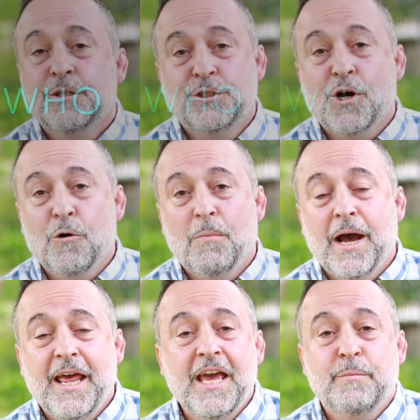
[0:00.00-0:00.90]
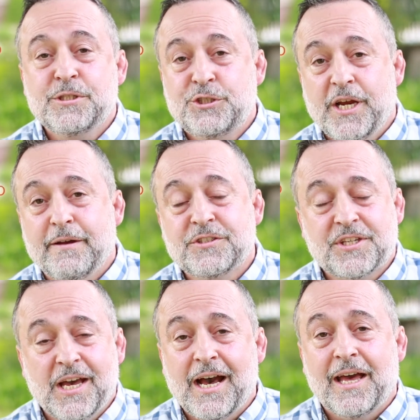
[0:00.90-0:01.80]
So my name is Jeff
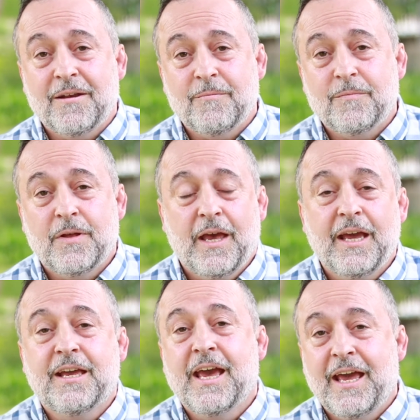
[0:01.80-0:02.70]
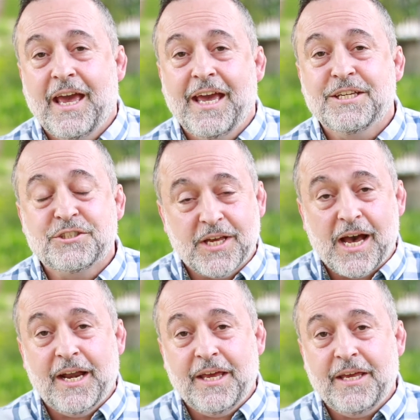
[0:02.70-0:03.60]
Scott, AKA
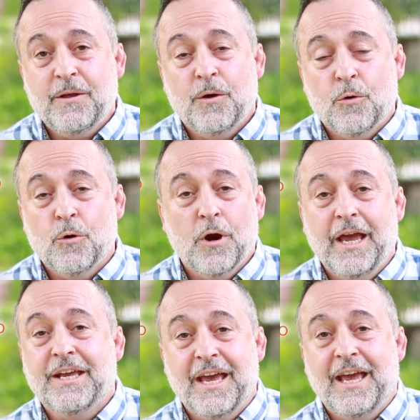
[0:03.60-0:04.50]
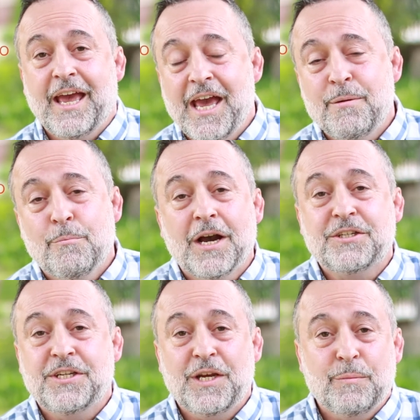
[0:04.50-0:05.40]
Scotty or AKA
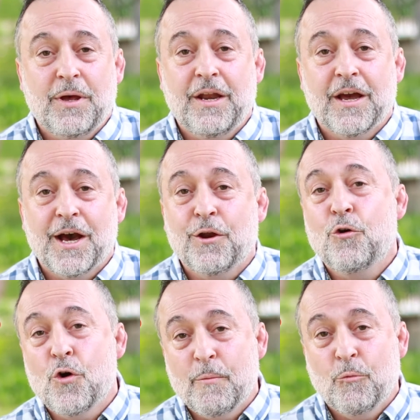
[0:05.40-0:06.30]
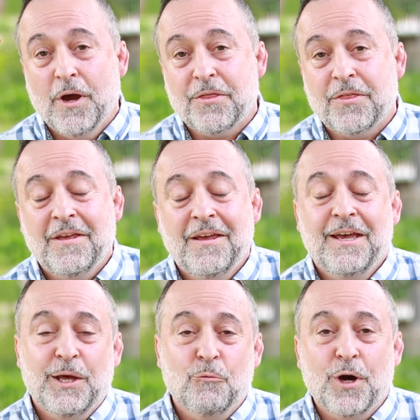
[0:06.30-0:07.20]
Mugsy, depending on who I'm with
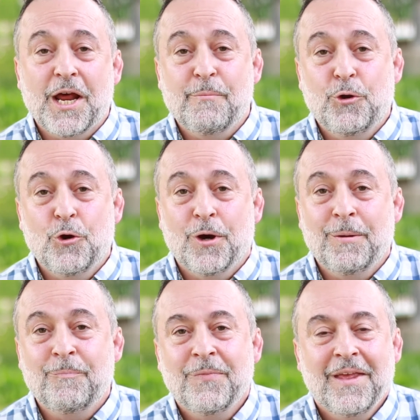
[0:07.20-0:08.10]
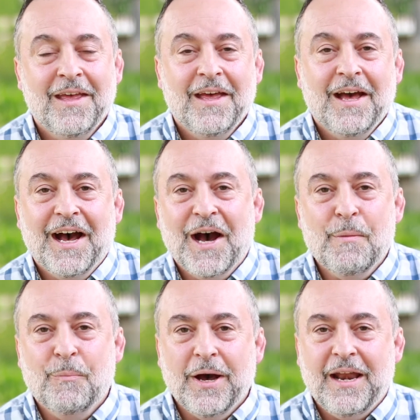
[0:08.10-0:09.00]
and what I'm doing.
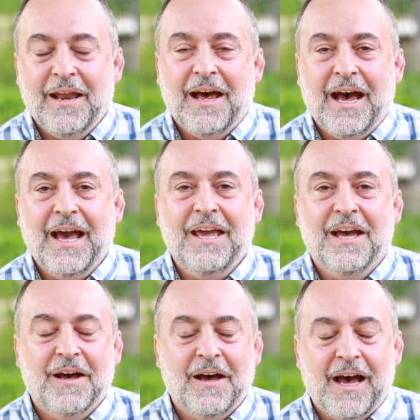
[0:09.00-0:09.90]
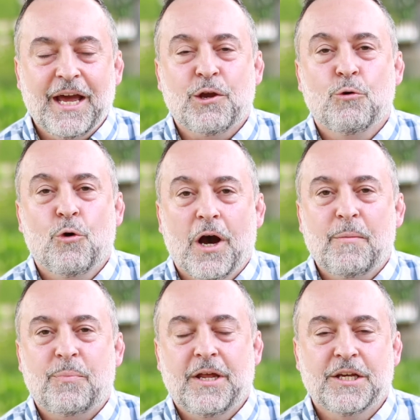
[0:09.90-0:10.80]
Uh, but I, uh, I grew
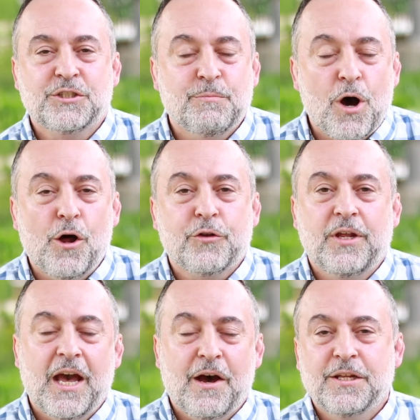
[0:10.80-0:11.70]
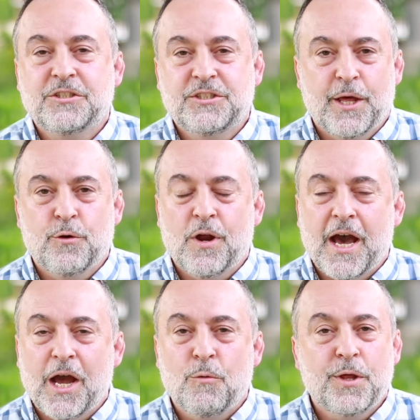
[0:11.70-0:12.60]
up in a small town in southern
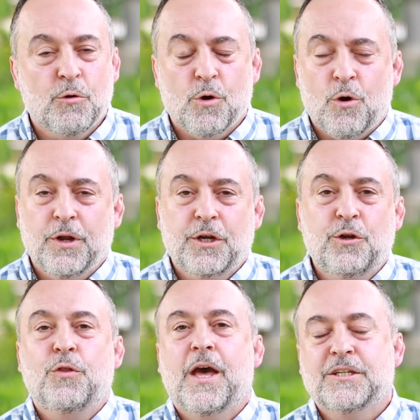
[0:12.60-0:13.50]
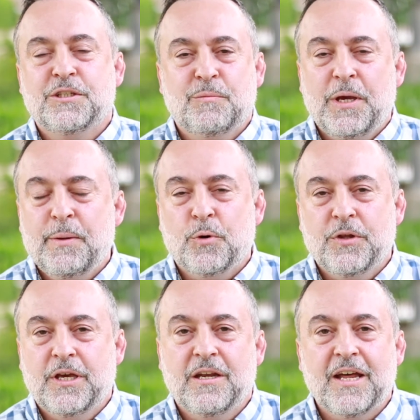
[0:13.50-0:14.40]
Iowa. There were only 2,000 people
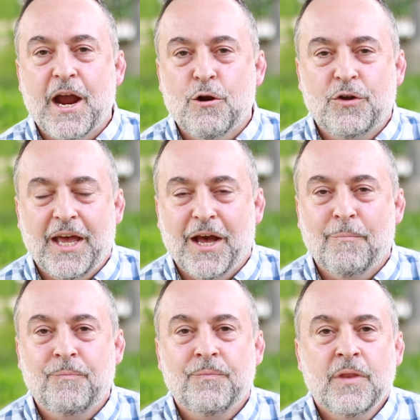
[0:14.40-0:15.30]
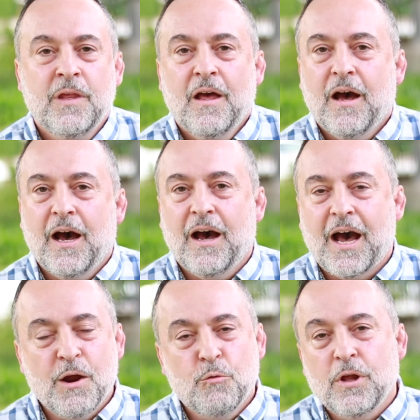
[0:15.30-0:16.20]
in the entire town. Uh,
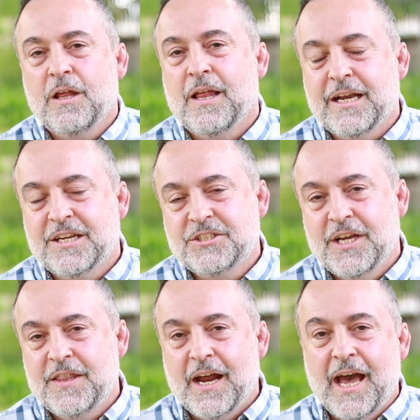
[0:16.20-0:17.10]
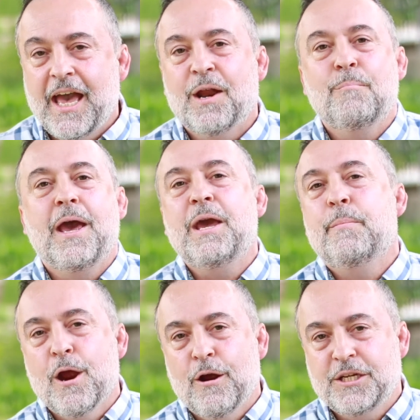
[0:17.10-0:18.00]
I really like to say that I had a
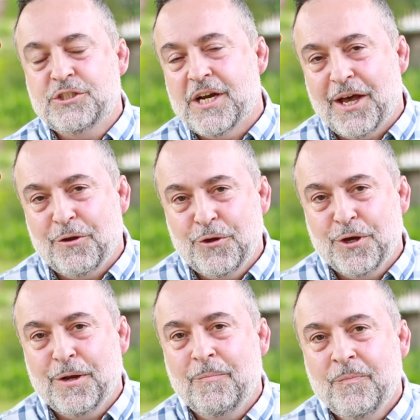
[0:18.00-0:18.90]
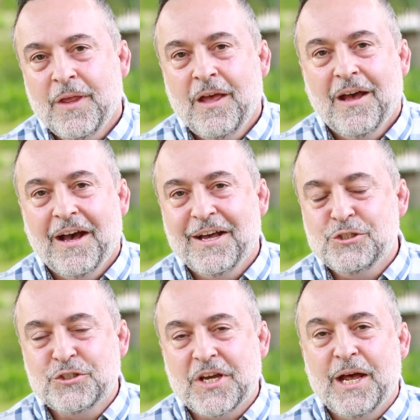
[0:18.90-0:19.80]
Mayberry childhood, uh,
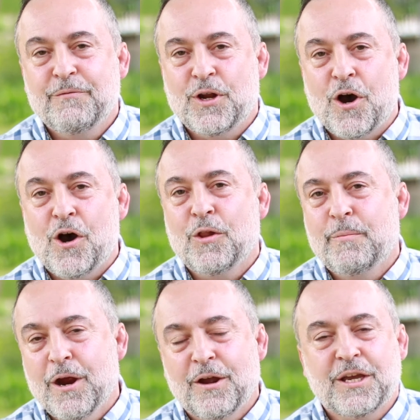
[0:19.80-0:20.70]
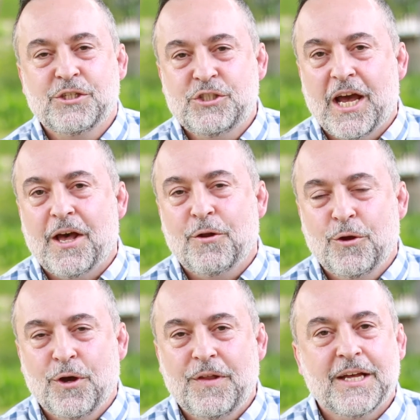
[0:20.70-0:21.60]
just kind of an all-American
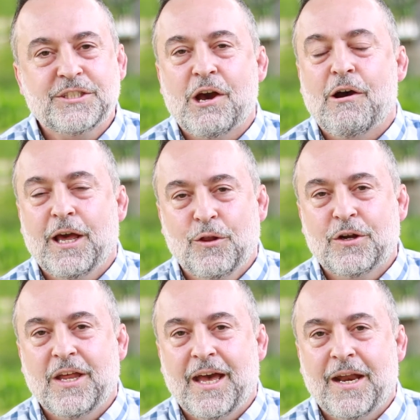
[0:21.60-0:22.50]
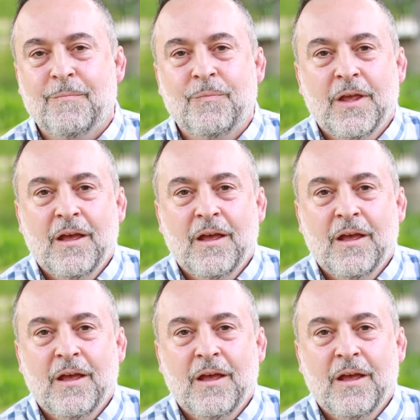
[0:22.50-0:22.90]
childhood. That's how I looked at it.